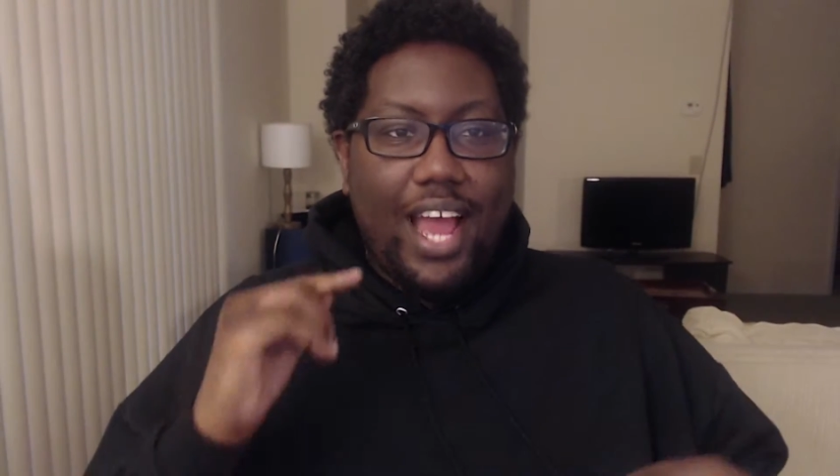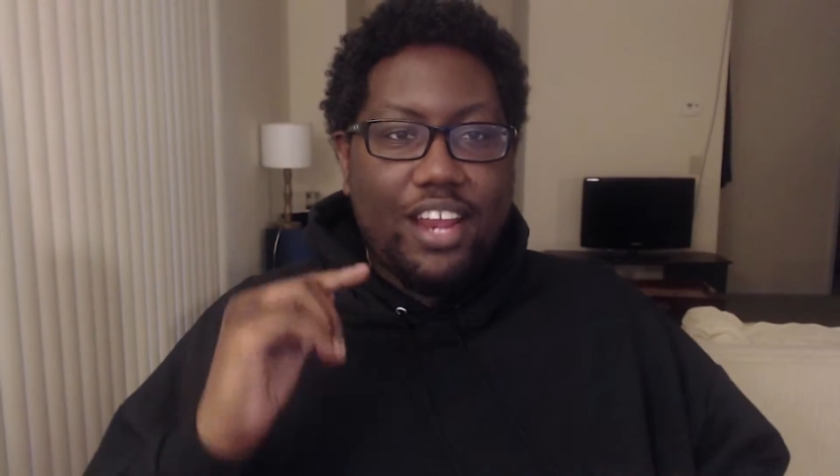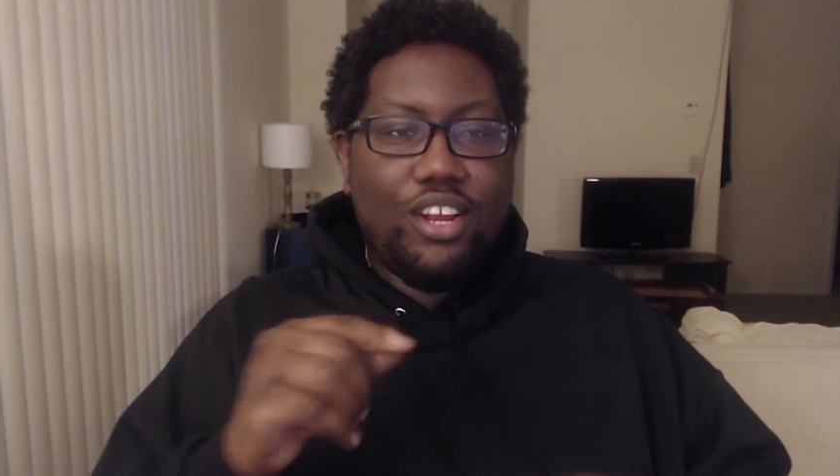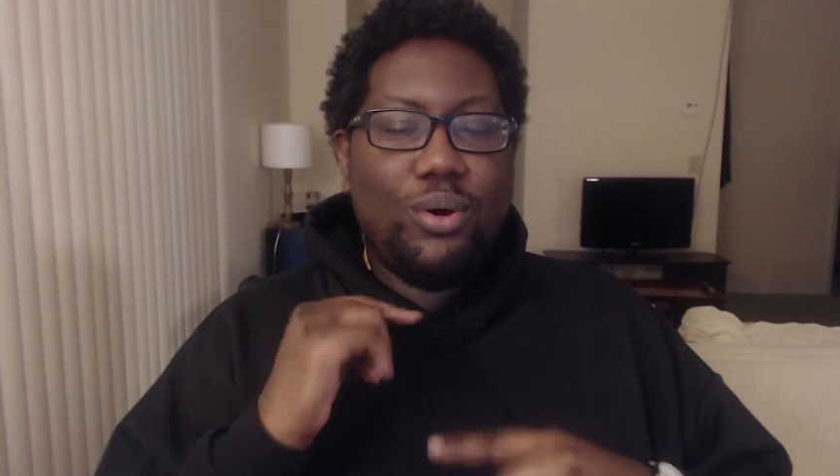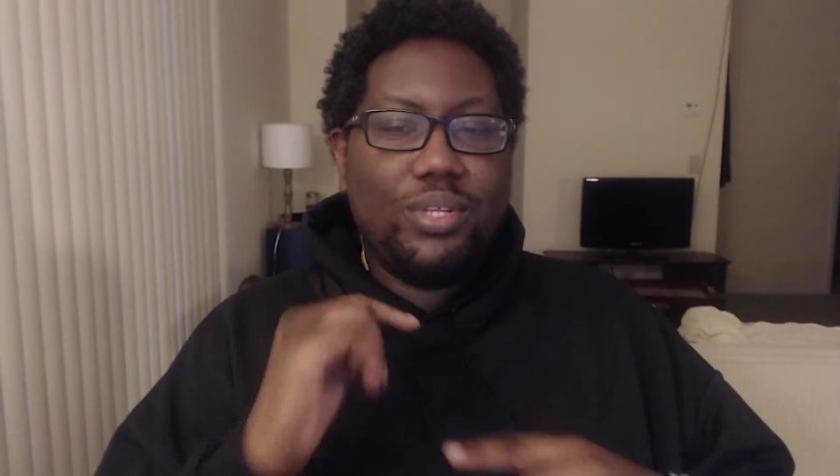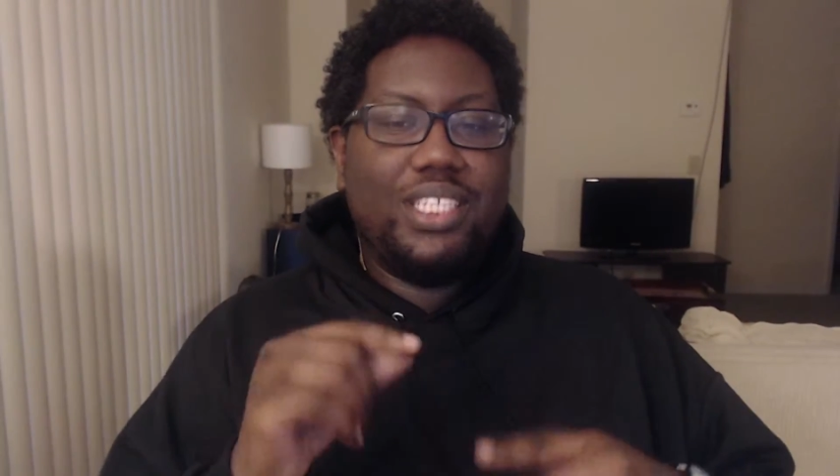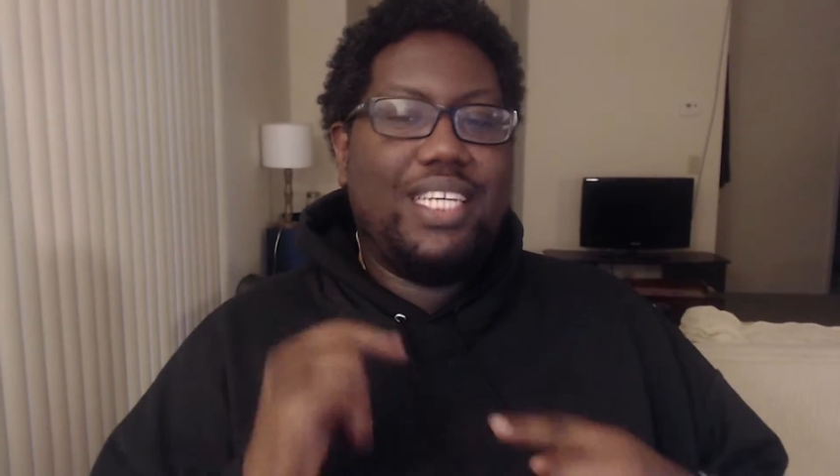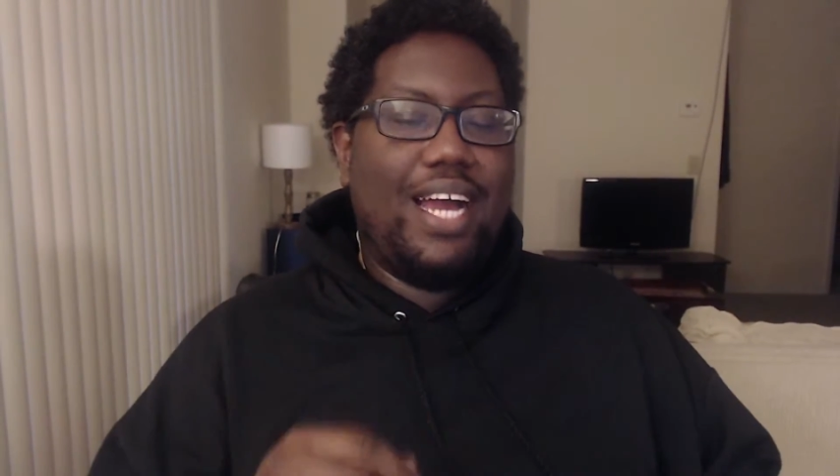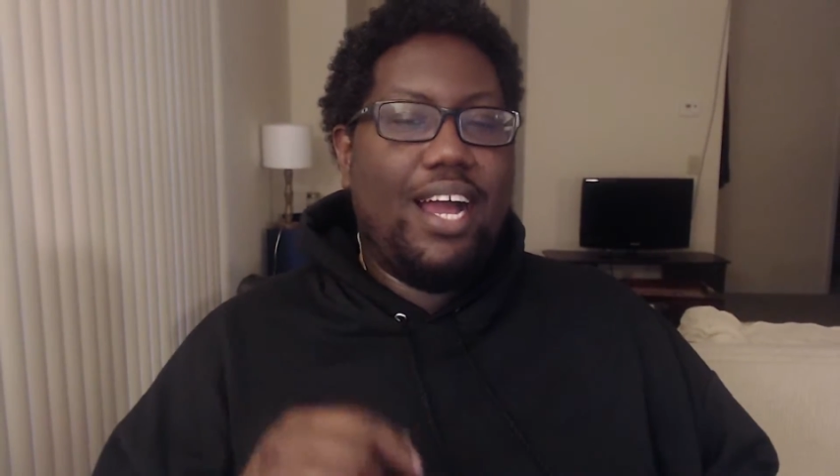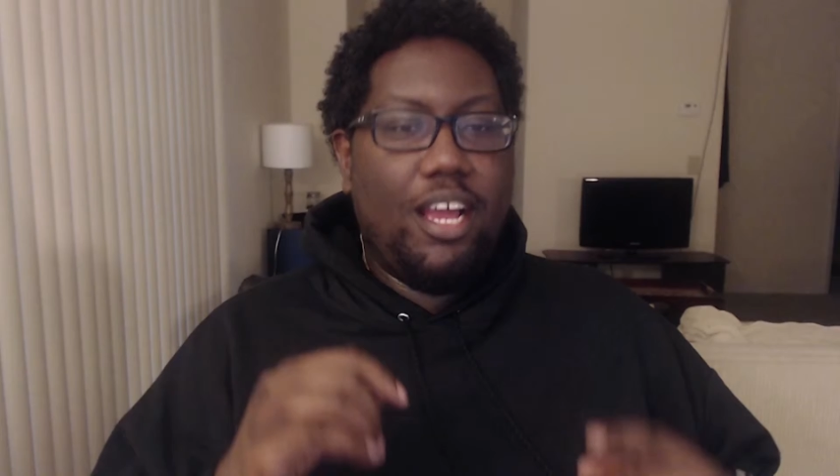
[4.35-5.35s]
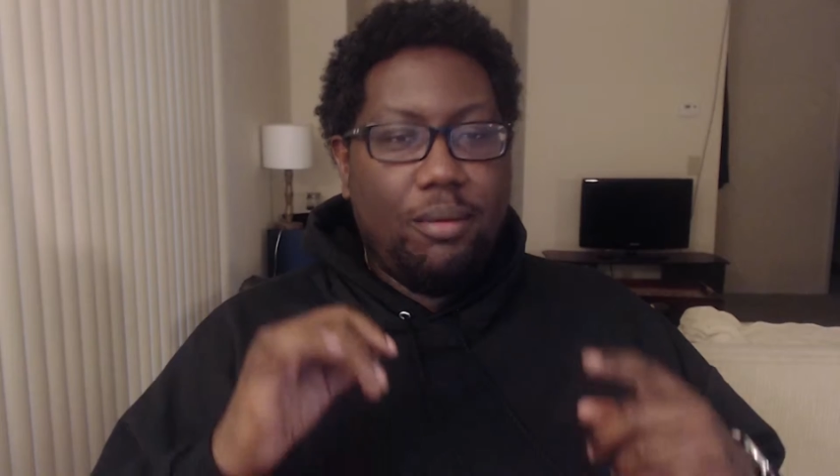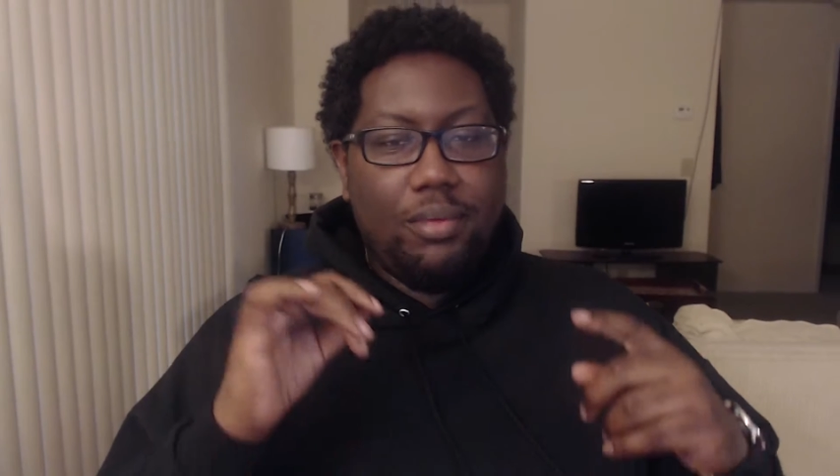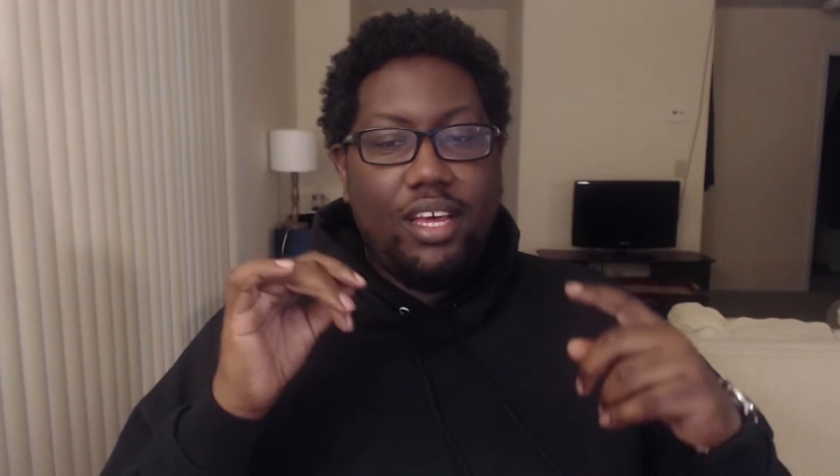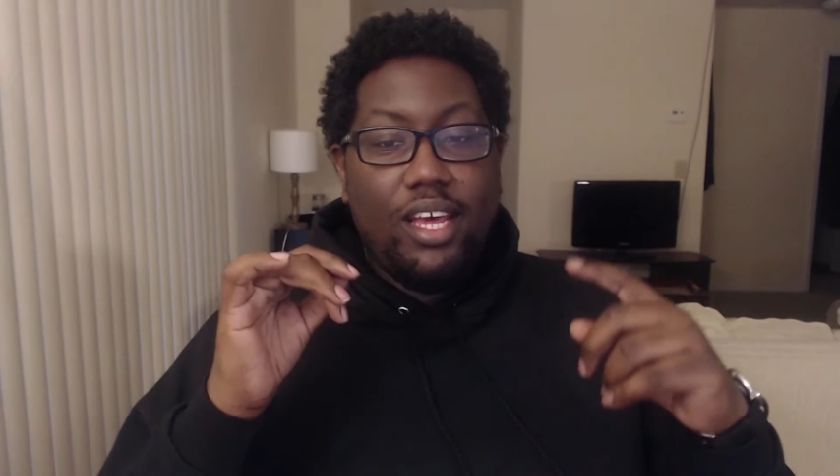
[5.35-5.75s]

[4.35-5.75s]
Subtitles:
I know the time,